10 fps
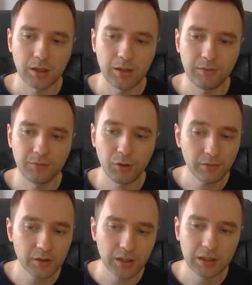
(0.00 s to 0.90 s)
If you have
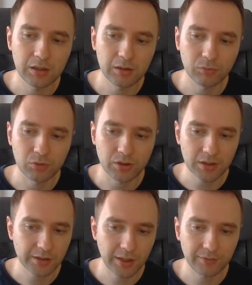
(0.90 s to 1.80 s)
a key which
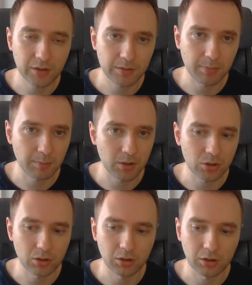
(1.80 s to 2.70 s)
doesn't have this
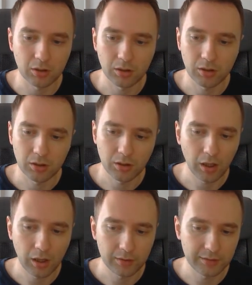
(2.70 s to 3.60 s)
permission,
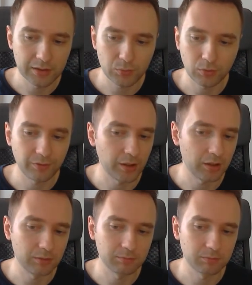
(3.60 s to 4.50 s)
this will
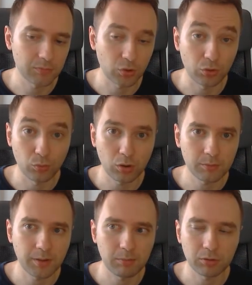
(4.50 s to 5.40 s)
fail. So you
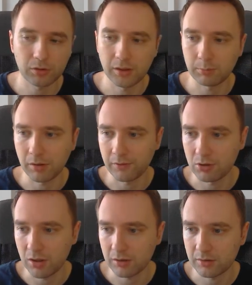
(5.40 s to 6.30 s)
won't be able to create private
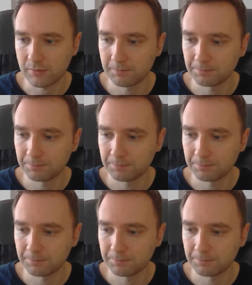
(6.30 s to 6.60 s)
channels,